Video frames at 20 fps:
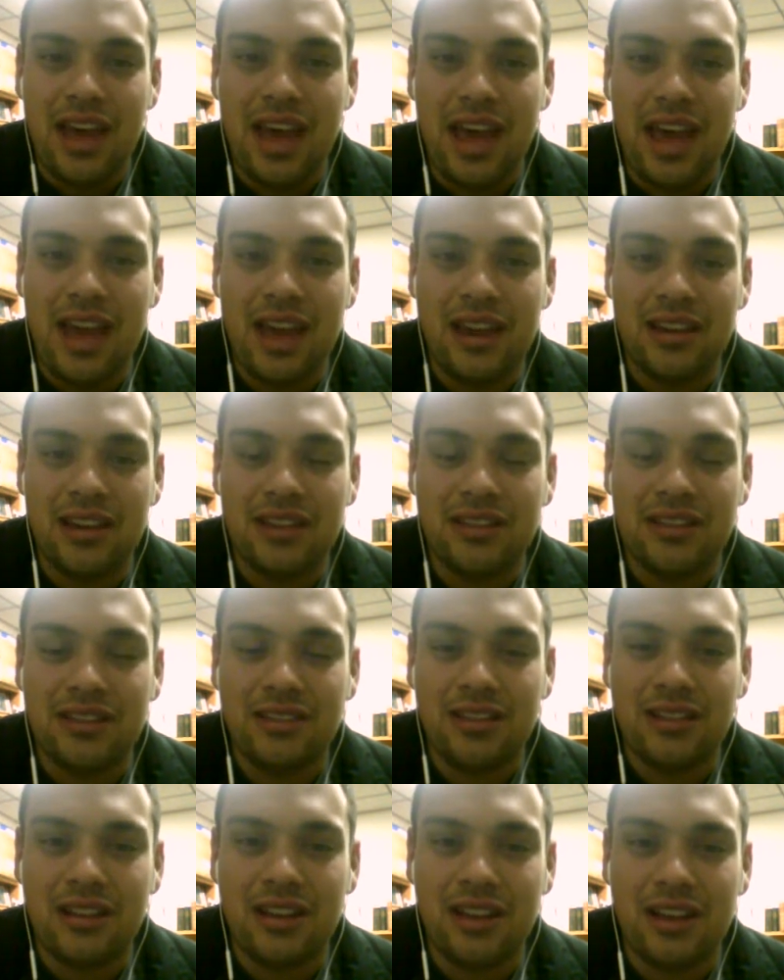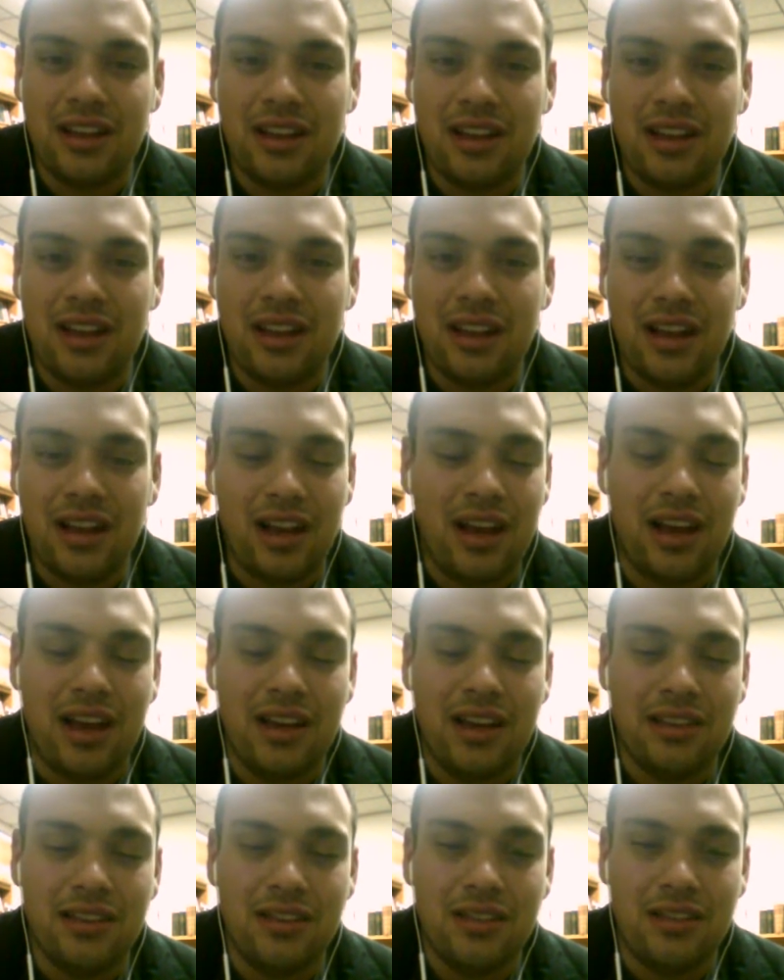And I